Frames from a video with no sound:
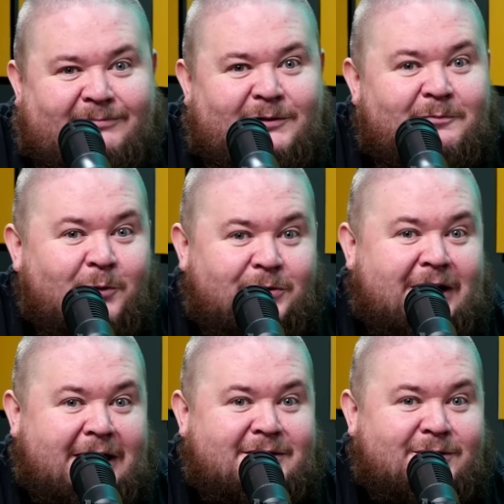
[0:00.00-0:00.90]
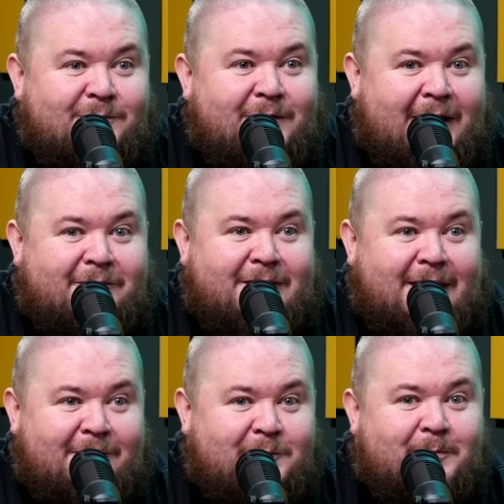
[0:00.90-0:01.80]
you have more chance of surviving
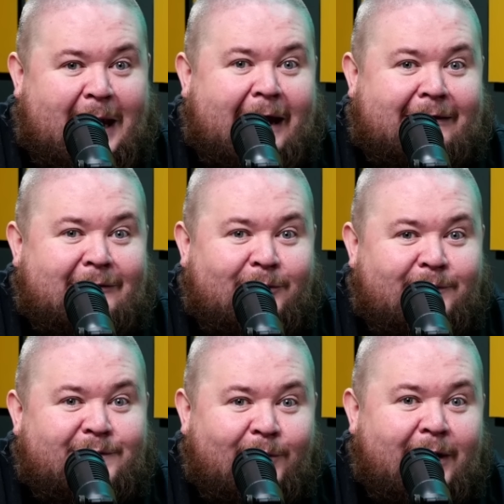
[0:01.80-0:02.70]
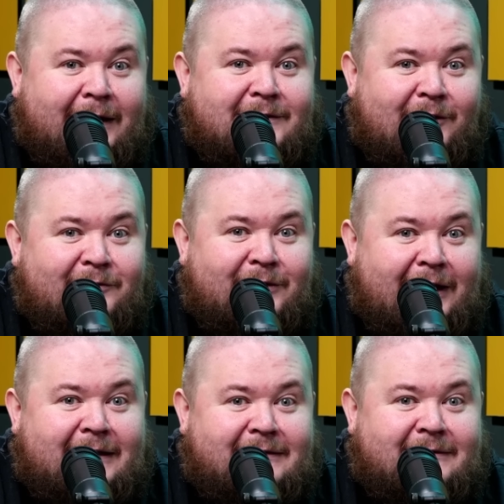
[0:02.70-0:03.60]
if you peck the other four eggs out of the
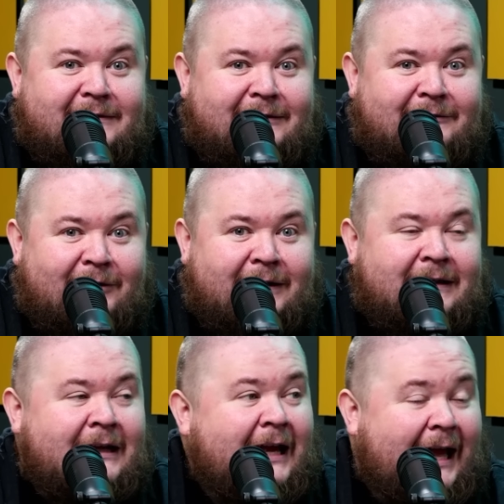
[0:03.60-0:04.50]
nest, right?